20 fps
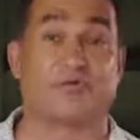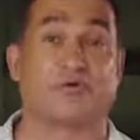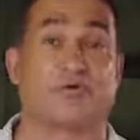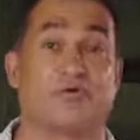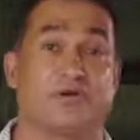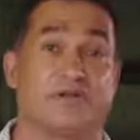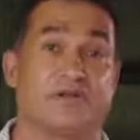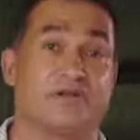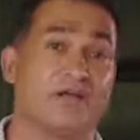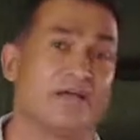brew
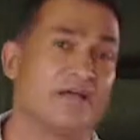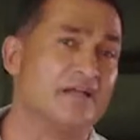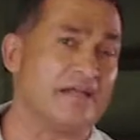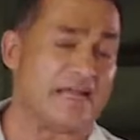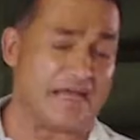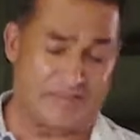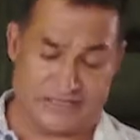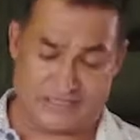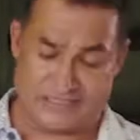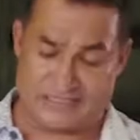it.
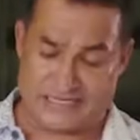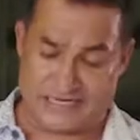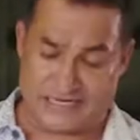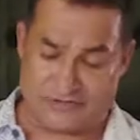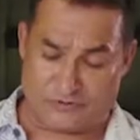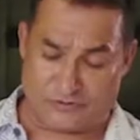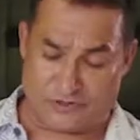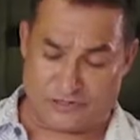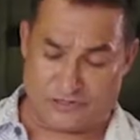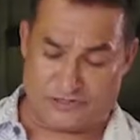Now the
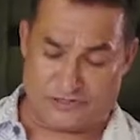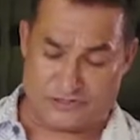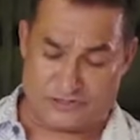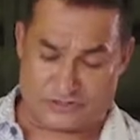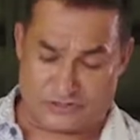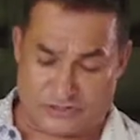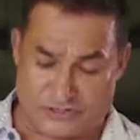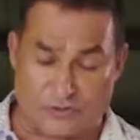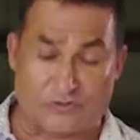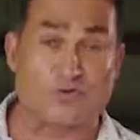secret
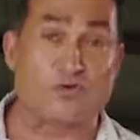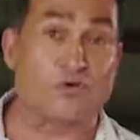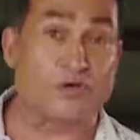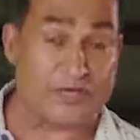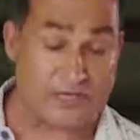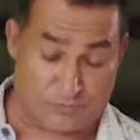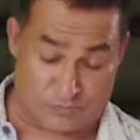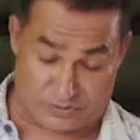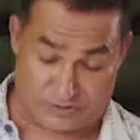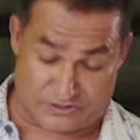to
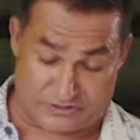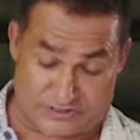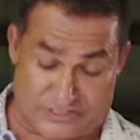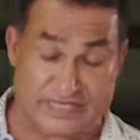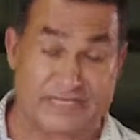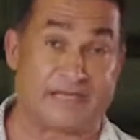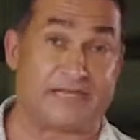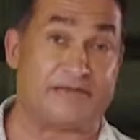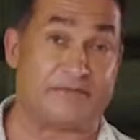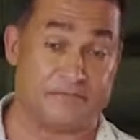cooking with tea